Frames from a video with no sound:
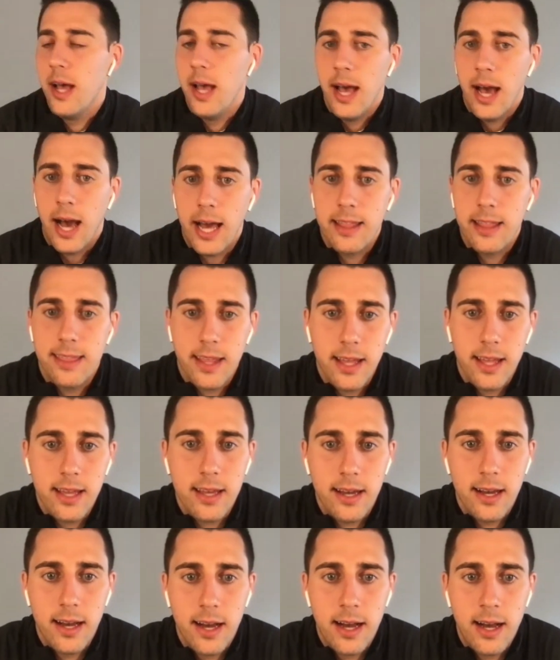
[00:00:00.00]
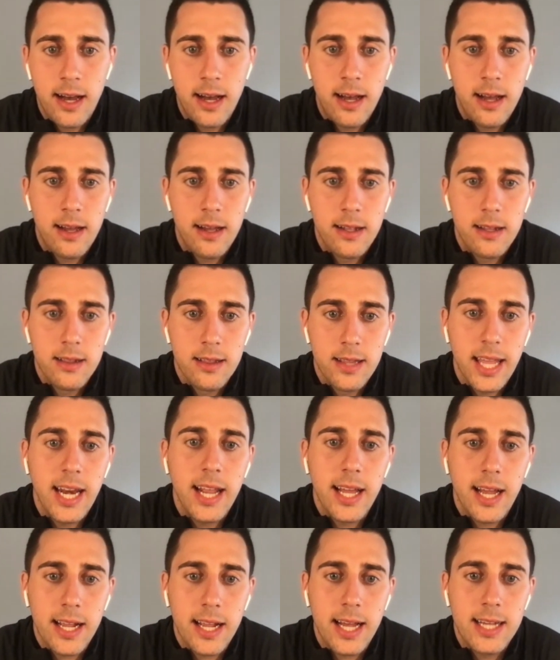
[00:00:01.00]
i think uh,
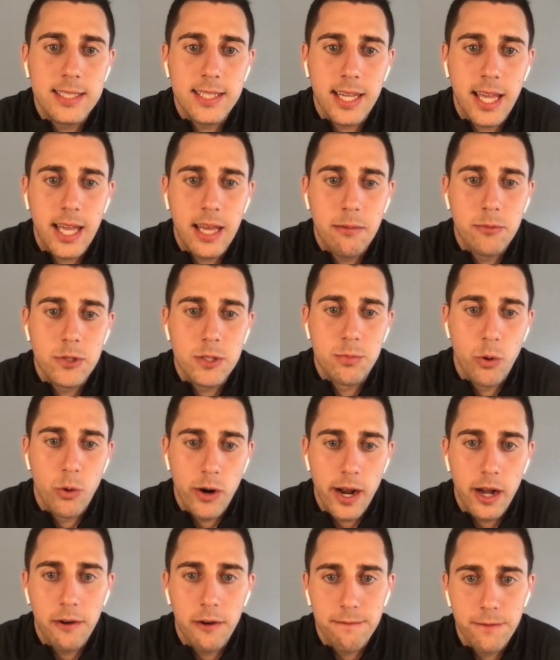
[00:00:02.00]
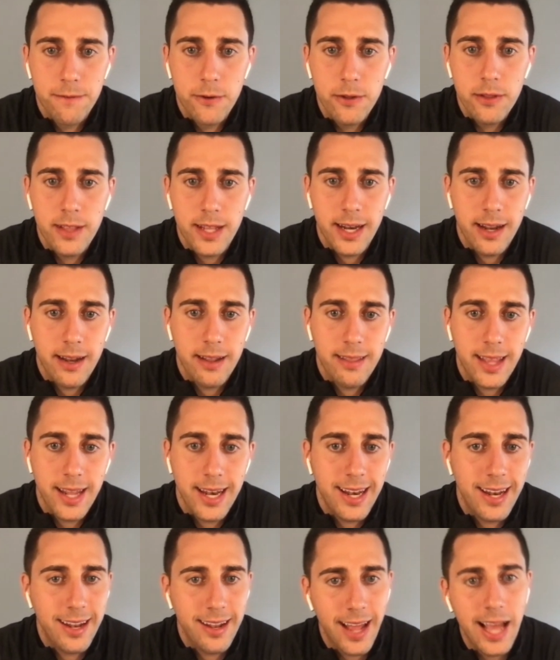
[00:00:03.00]
leaning on guys like him was more helpful than
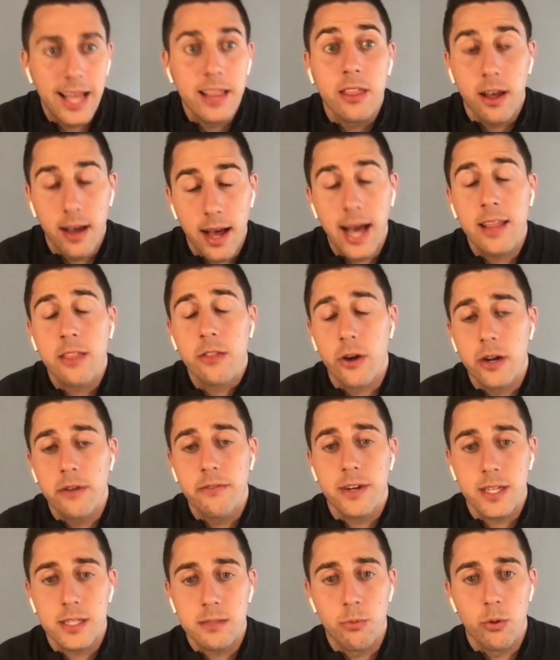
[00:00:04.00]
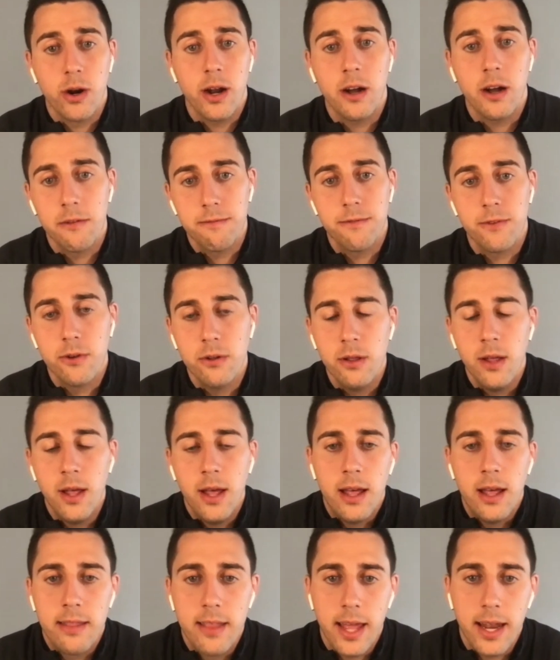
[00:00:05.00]
than i thought i thought of it as more helpful
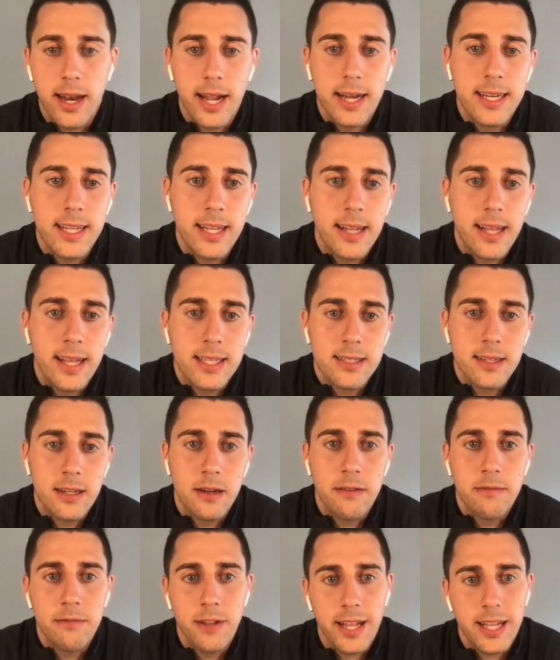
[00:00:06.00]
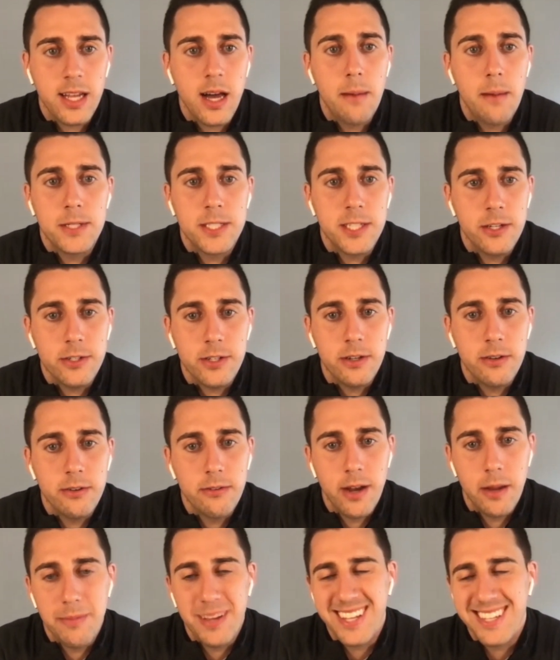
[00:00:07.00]
than i did as of like competition
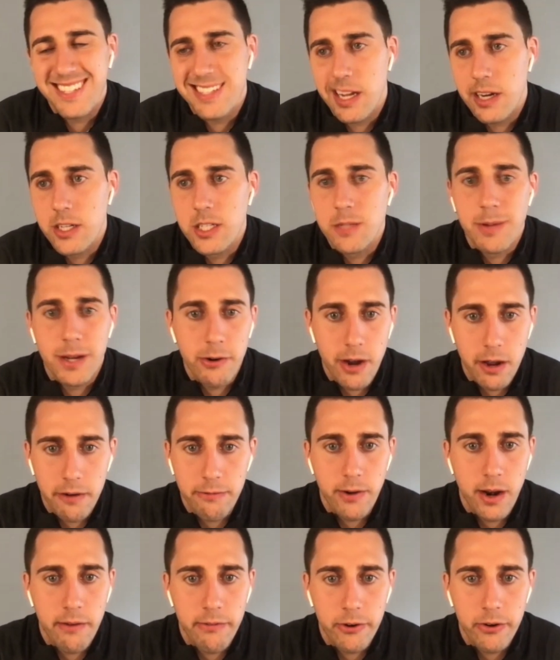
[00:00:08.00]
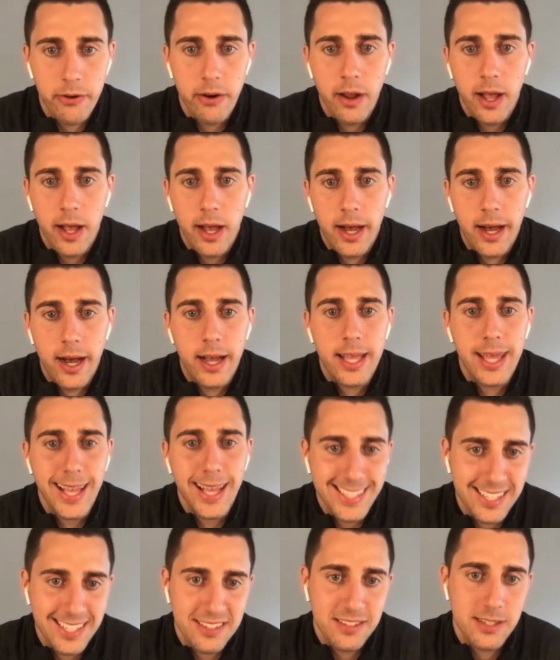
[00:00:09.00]
right? Because Darren's been around forever. Uh, he
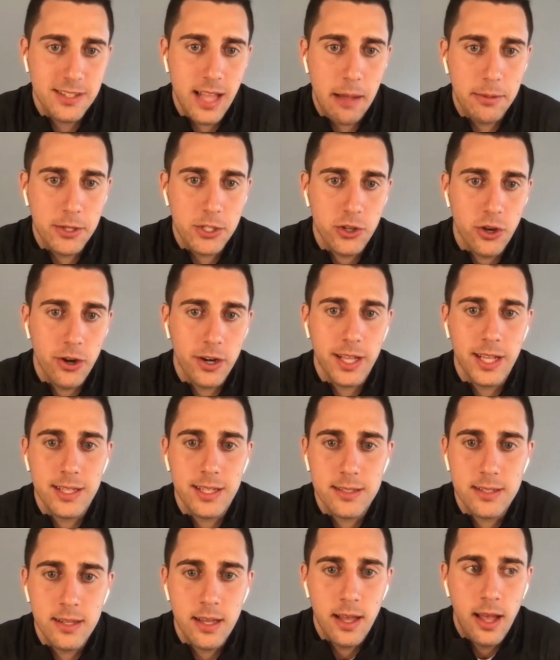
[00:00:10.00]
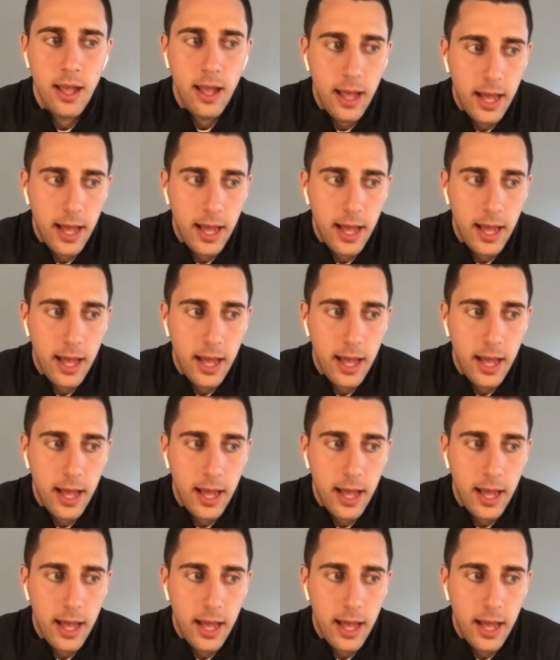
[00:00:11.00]
has his established audience.